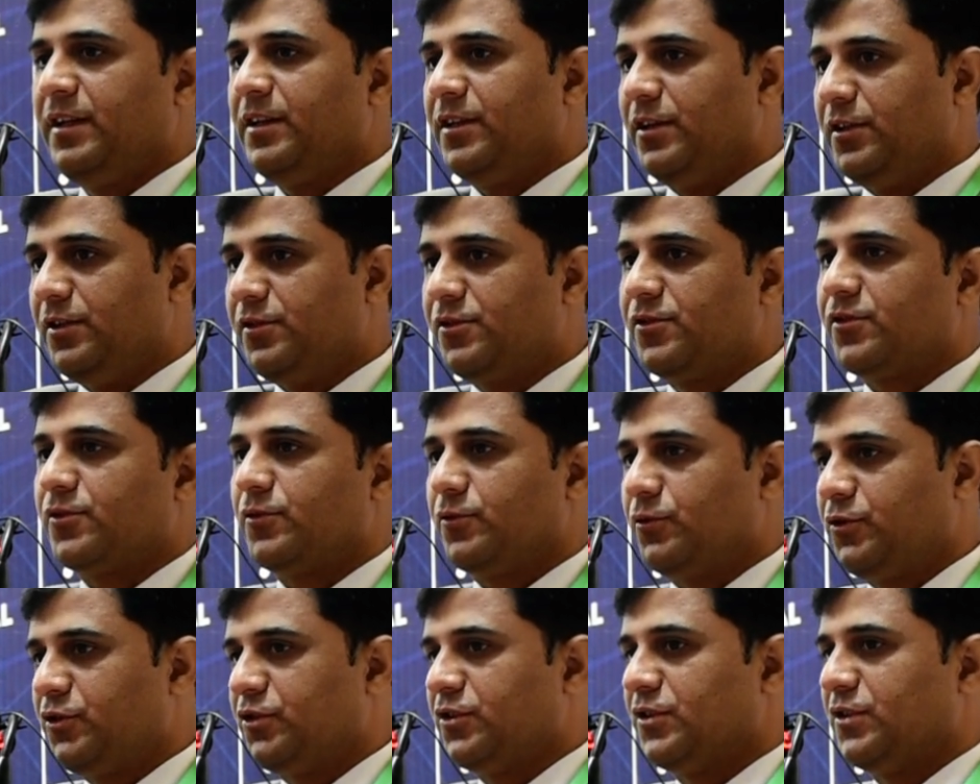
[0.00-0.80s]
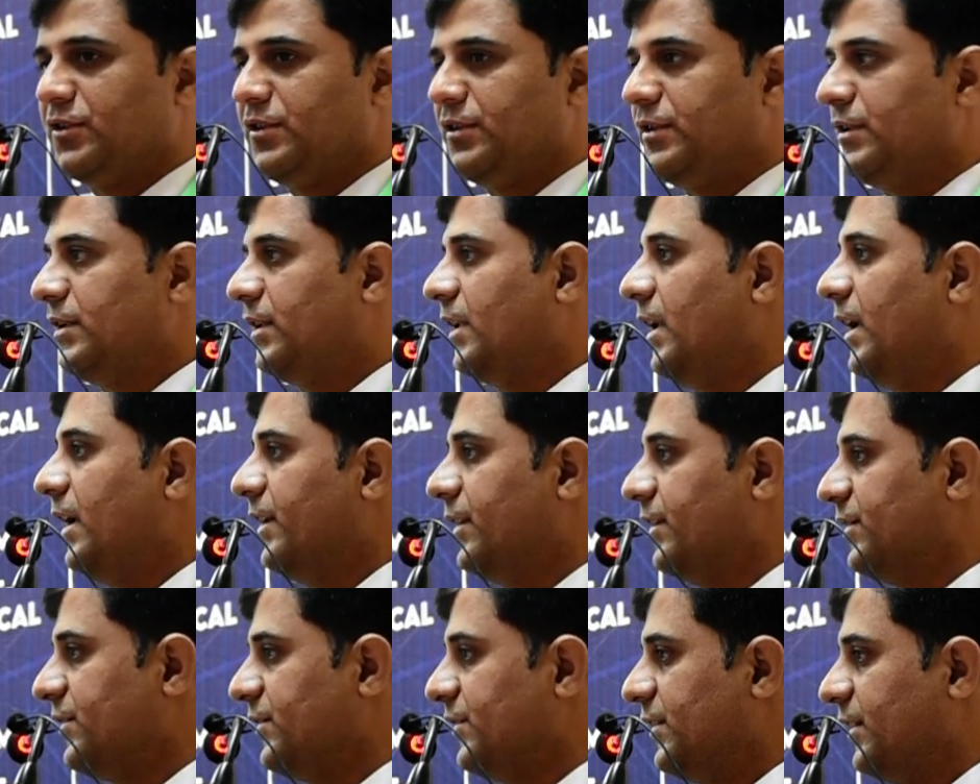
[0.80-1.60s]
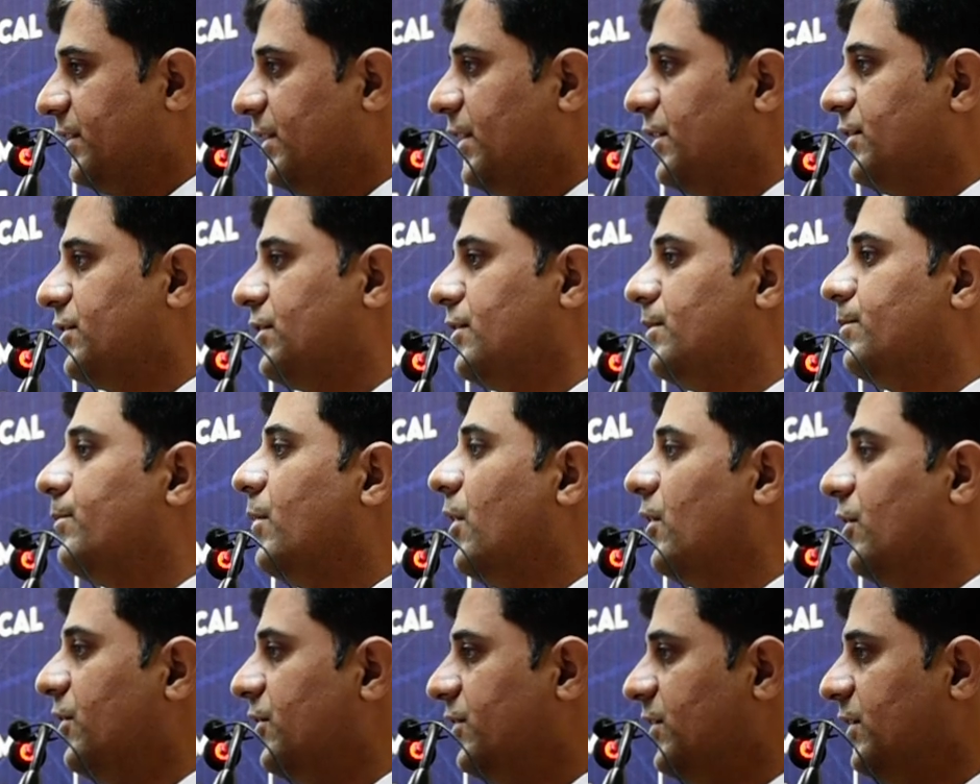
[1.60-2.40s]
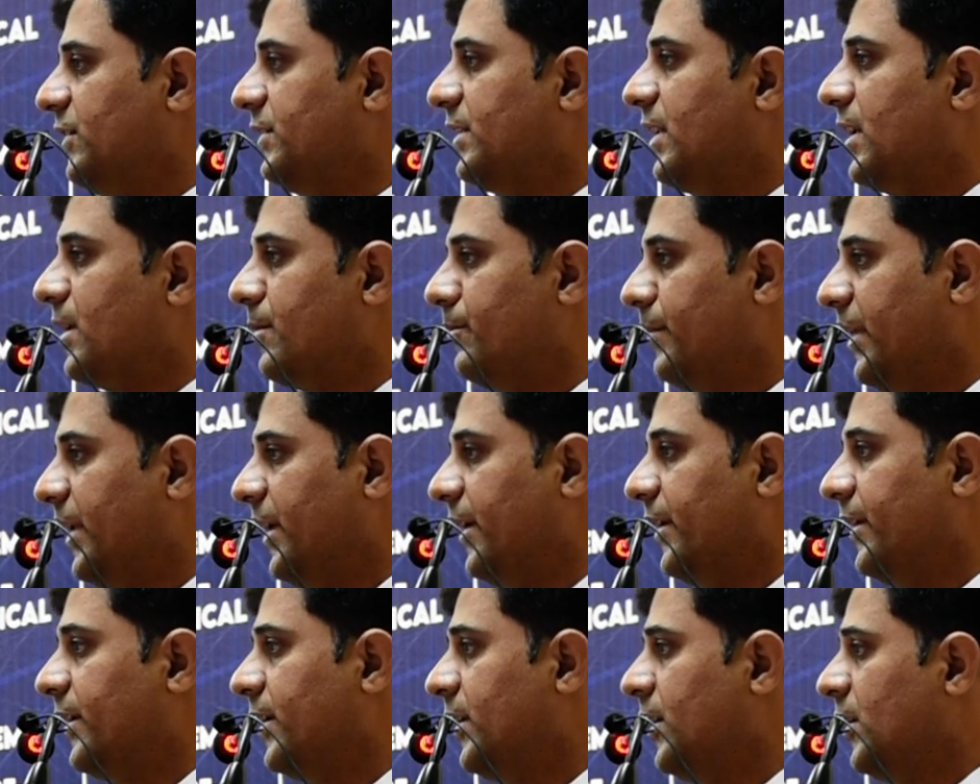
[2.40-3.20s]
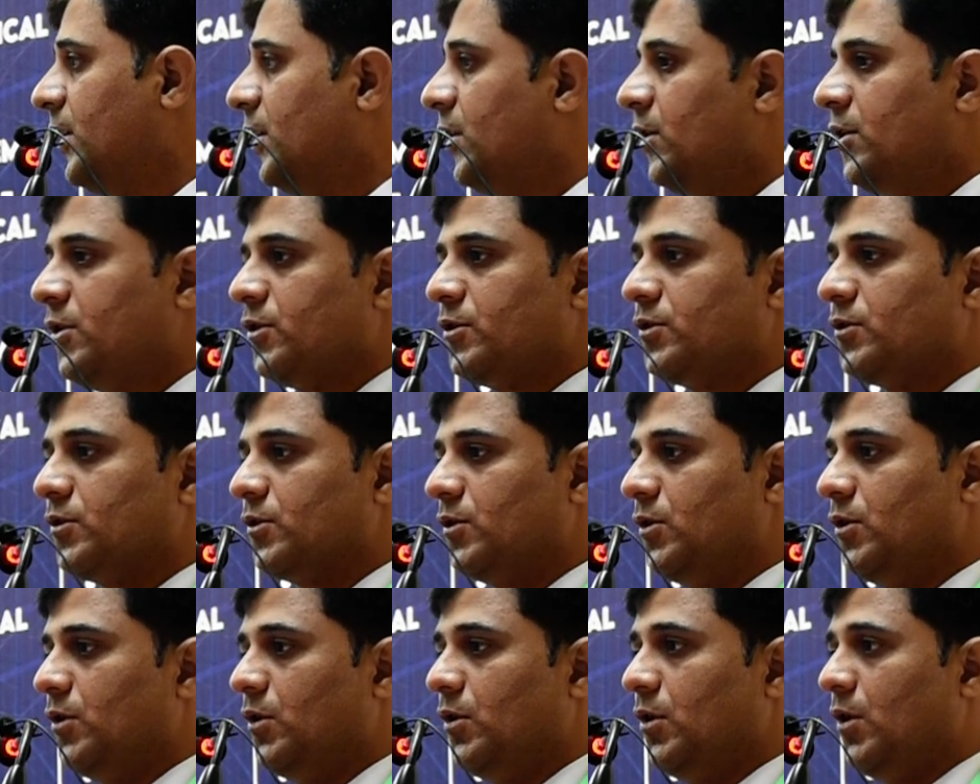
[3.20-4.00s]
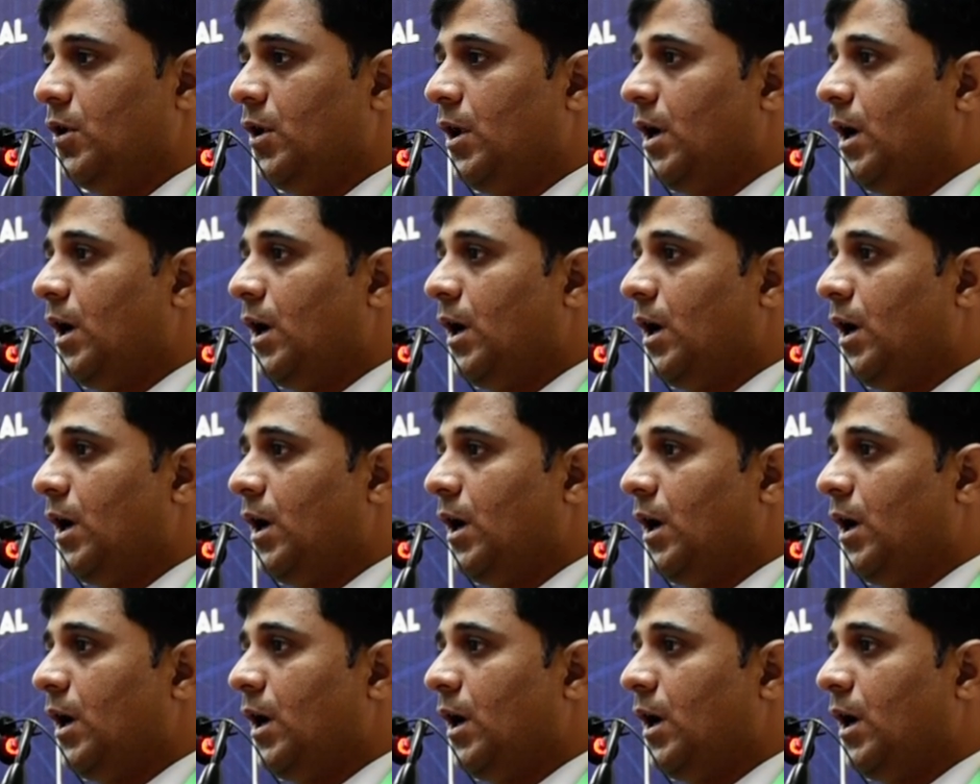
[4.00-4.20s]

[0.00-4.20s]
institution on its dictation policies are made. So